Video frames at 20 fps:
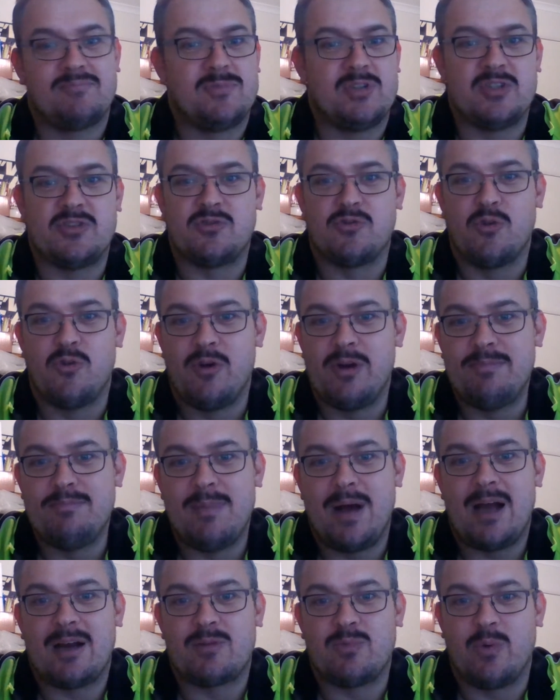destroyed,
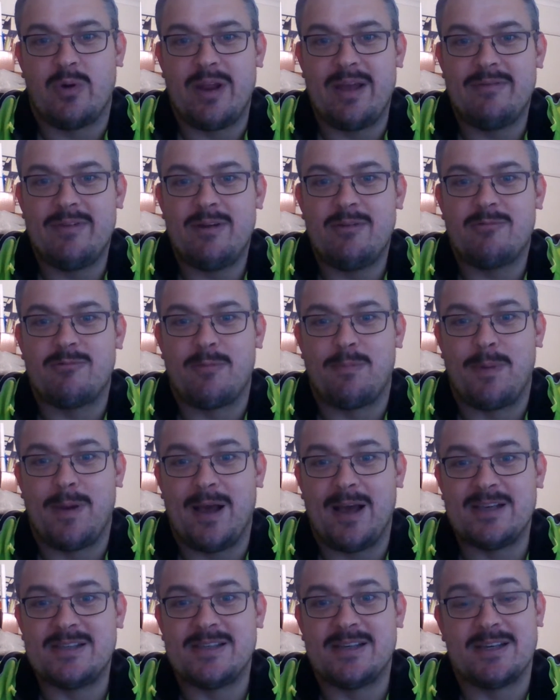marked, whatever,
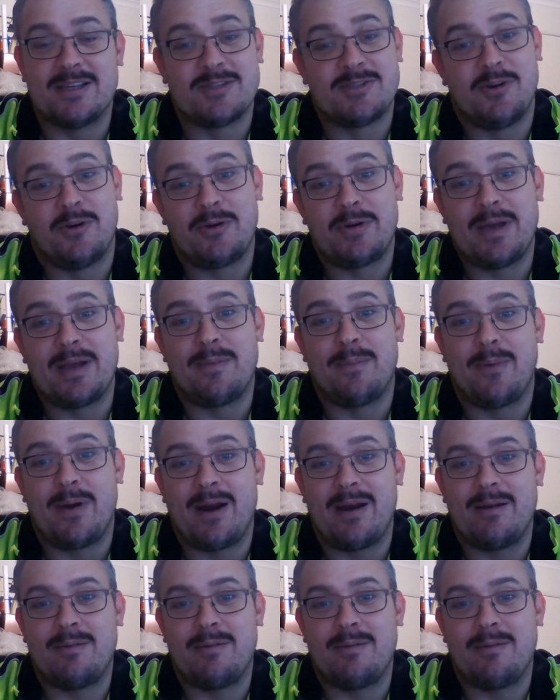replacing it's not going to